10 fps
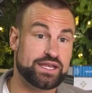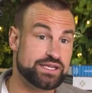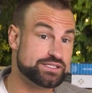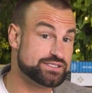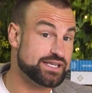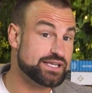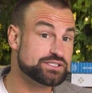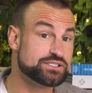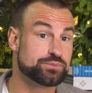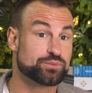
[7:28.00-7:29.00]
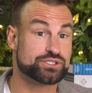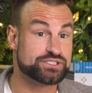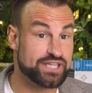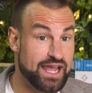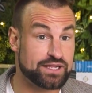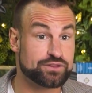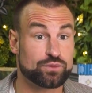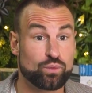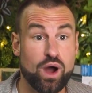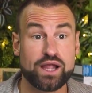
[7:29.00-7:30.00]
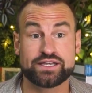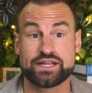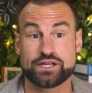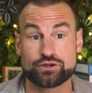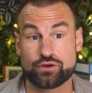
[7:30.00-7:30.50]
It exists to protect the winding